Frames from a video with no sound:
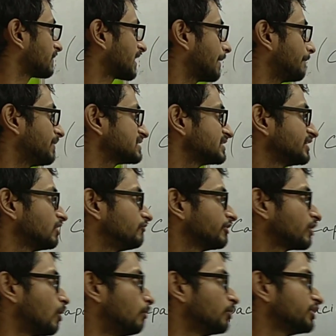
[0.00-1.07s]
capacity of a
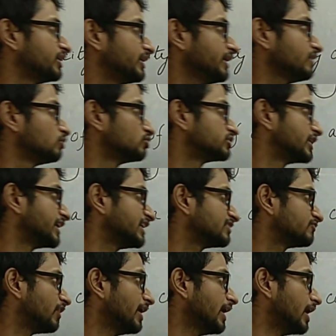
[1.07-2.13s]
commodity to
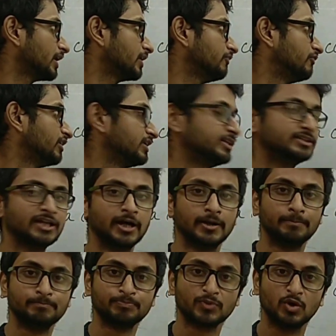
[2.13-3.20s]
satisfy a given desire.
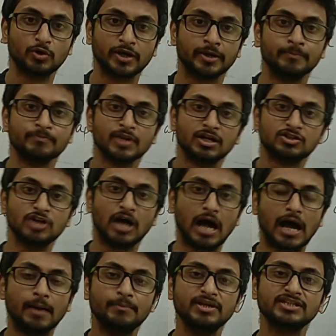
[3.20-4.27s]
Okay. So
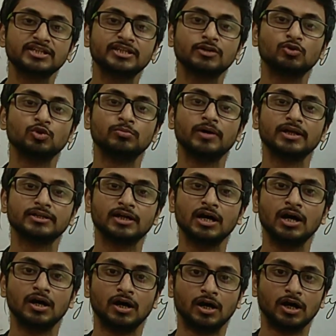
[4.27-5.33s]
ami jete kono ba
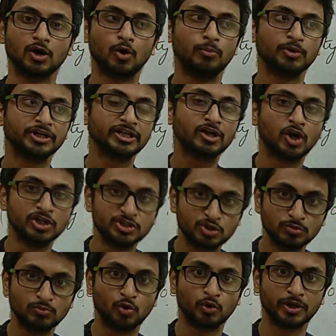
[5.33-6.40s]
ta commodity
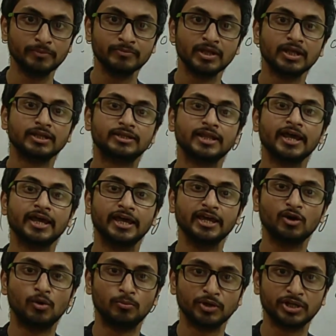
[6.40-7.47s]
consume korim te
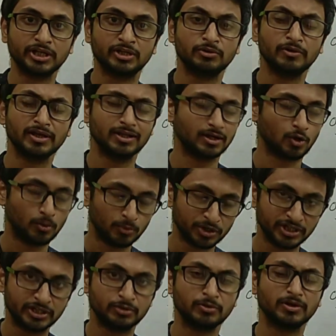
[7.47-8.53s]
he
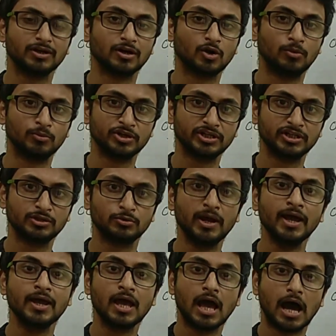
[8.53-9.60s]
commodity to
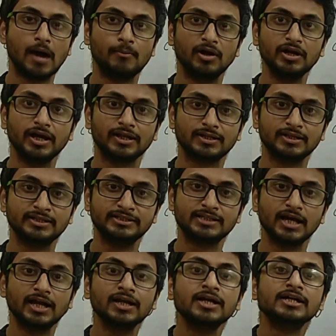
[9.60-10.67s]
amar eta
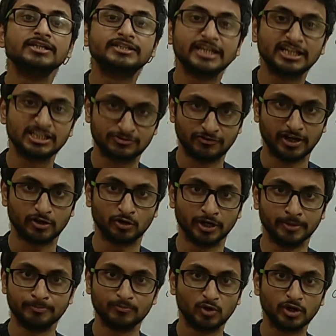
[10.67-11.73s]
desire satisfy kore.
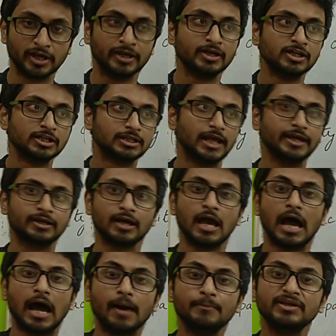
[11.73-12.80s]
Okay. So like
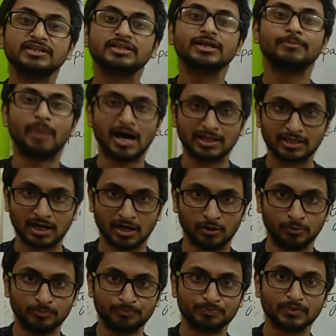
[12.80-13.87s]
ami jete bhat khau